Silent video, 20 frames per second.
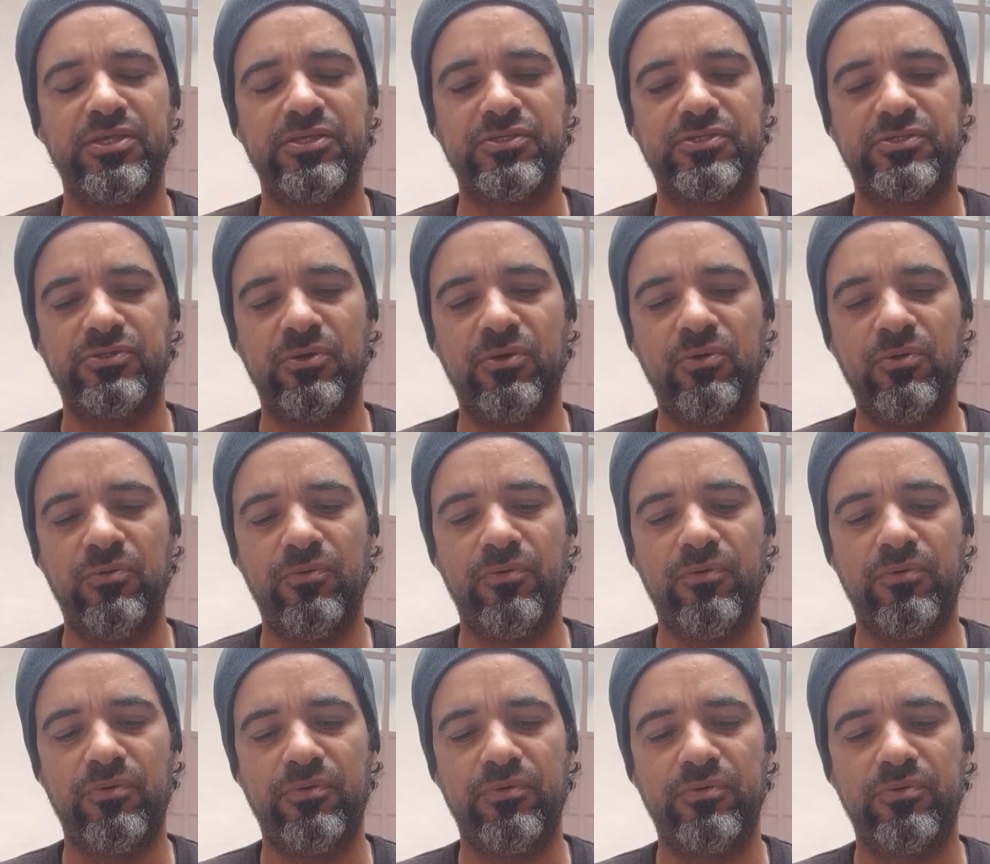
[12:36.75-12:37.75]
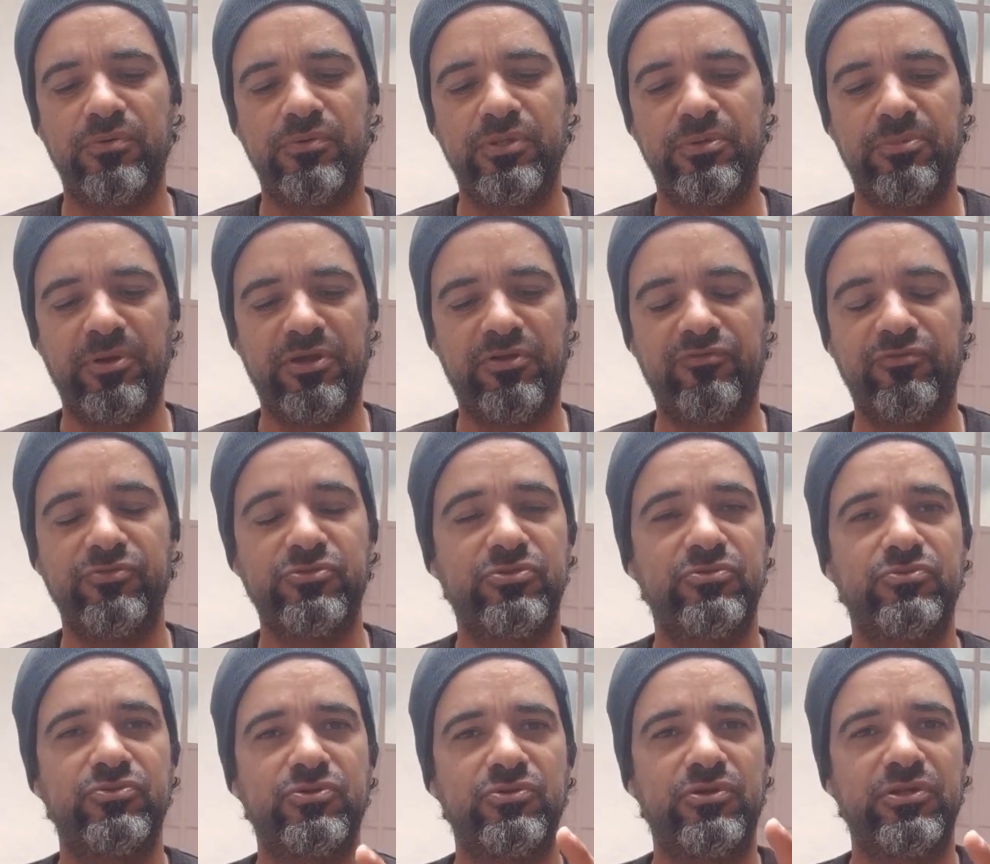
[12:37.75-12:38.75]
So the microphone's,
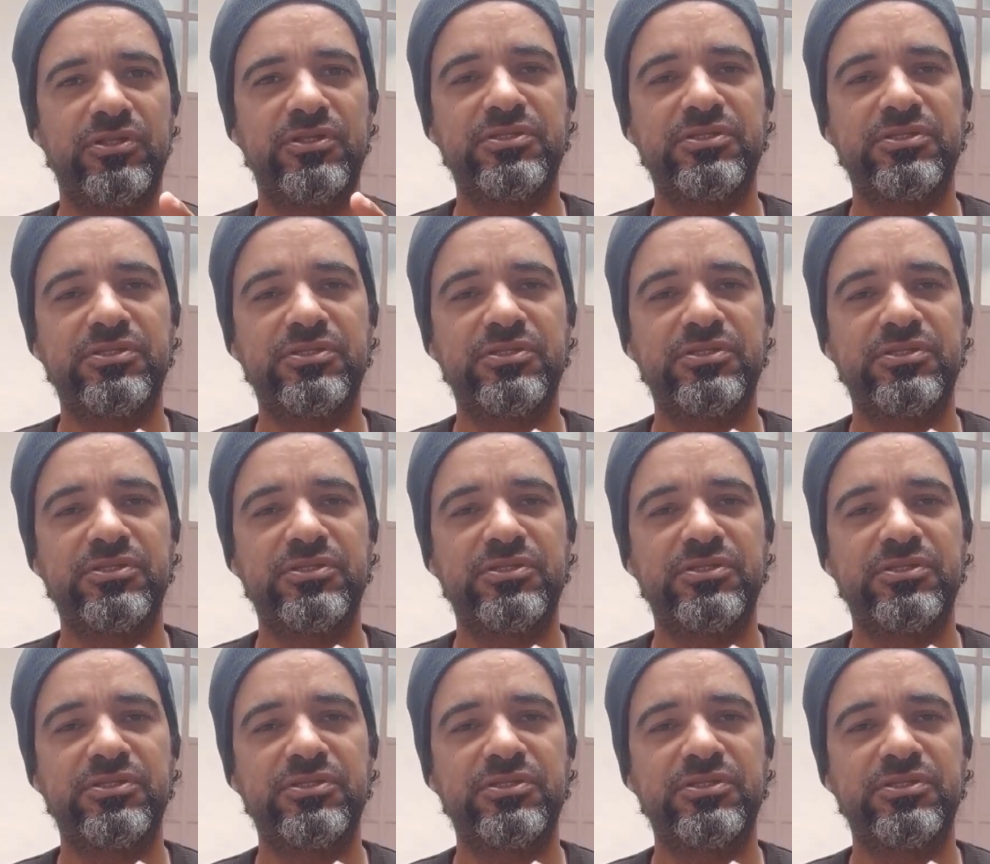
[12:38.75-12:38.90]
sorry,